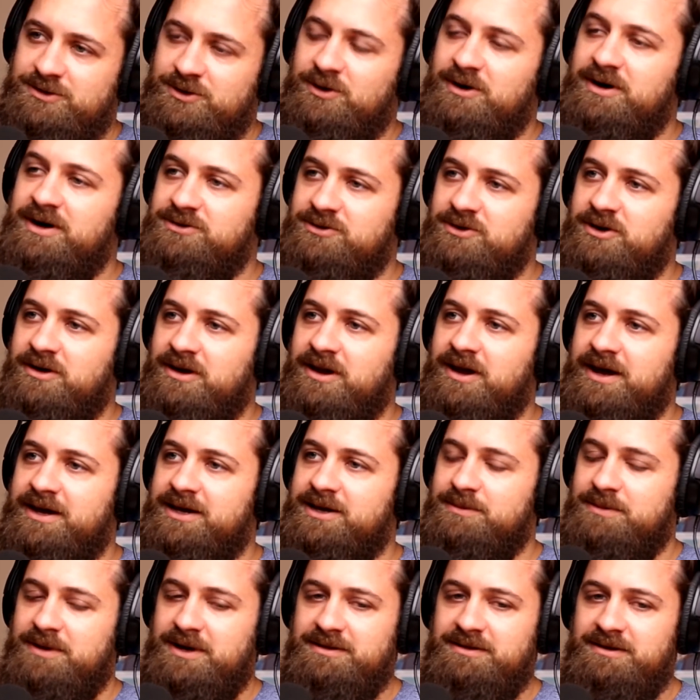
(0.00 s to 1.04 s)
you know what I don't
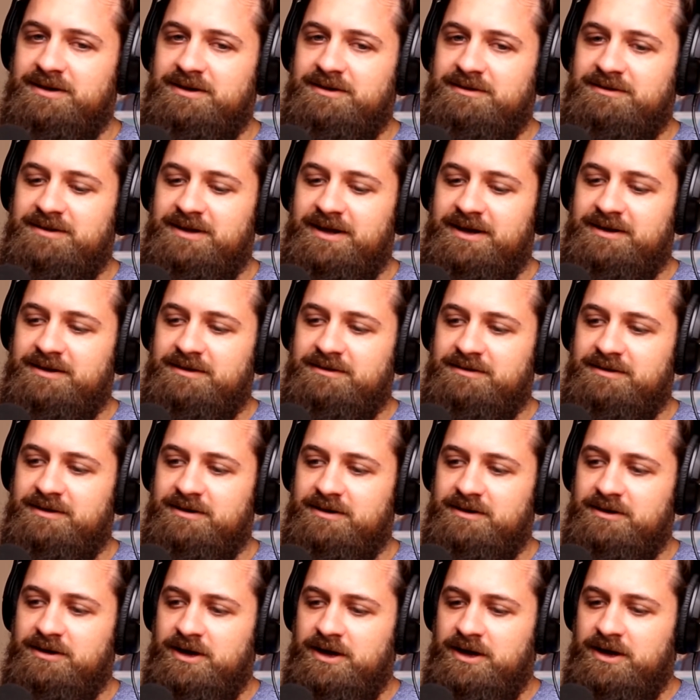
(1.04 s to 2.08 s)
like about that is, like, it's
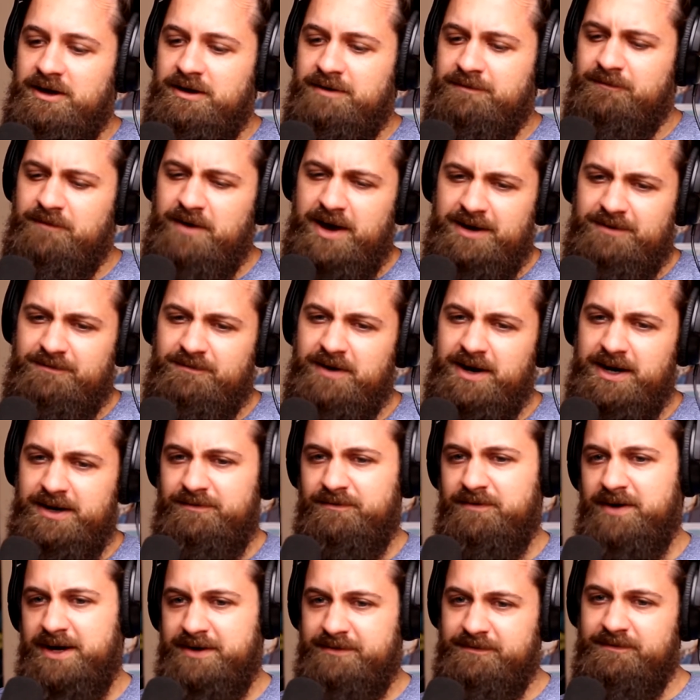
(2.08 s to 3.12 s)
the fight.
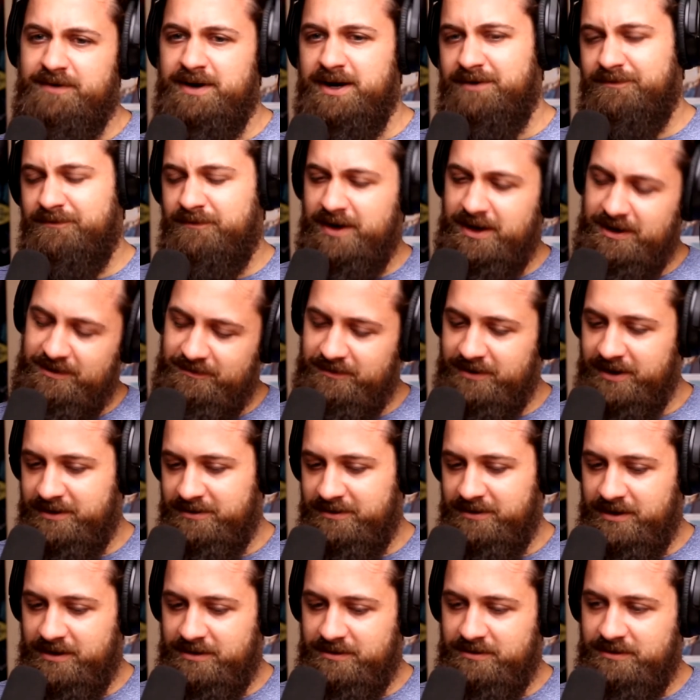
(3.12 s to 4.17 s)

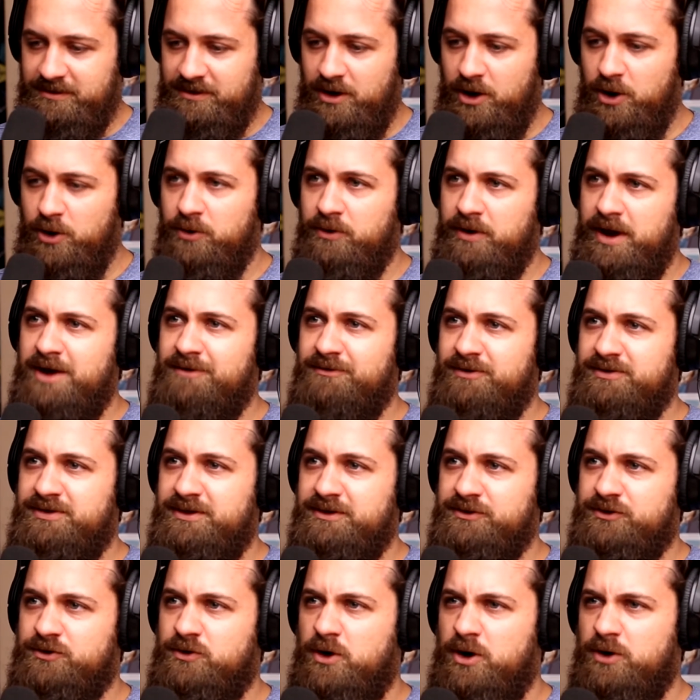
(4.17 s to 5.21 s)
Like, oh,
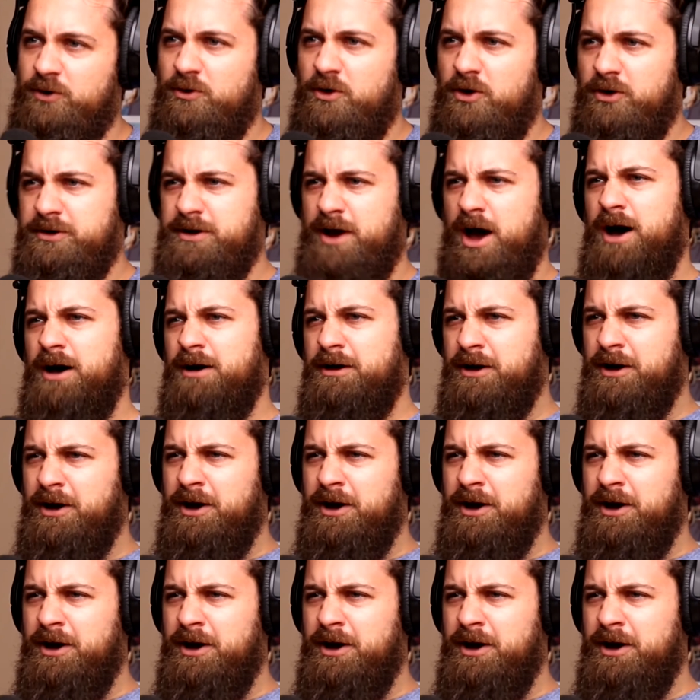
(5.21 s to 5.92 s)
everything's gone wrong now.